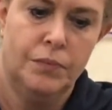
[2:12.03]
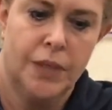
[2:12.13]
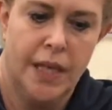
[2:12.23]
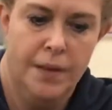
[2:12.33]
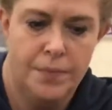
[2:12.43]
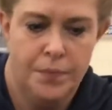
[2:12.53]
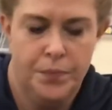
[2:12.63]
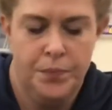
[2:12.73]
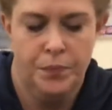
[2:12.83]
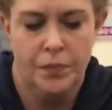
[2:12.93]
Okay,
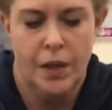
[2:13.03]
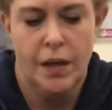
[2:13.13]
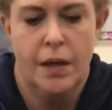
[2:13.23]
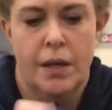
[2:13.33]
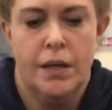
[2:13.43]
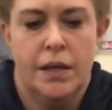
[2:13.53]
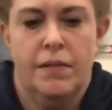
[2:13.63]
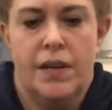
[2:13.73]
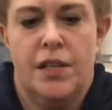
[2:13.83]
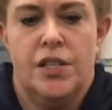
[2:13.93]
give
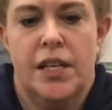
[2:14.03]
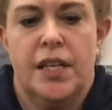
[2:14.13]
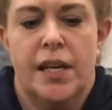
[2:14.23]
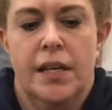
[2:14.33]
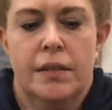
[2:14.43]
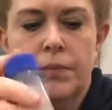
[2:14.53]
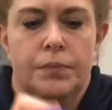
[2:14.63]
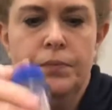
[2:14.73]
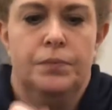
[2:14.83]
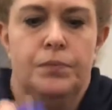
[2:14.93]
that a shake again.
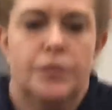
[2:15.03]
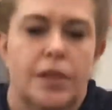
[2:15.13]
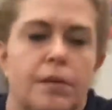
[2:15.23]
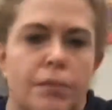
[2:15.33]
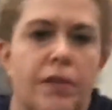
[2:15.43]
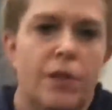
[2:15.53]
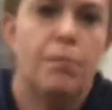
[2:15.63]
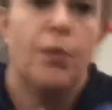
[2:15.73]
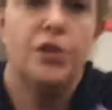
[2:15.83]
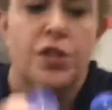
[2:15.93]
Give them
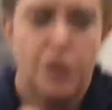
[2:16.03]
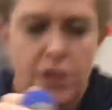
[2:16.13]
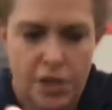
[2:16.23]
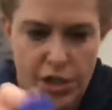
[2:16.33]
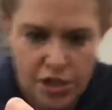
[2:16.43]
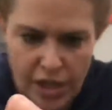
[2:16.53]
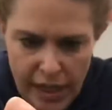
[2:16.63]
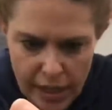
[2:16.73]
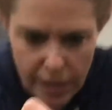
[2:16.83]
both a shake.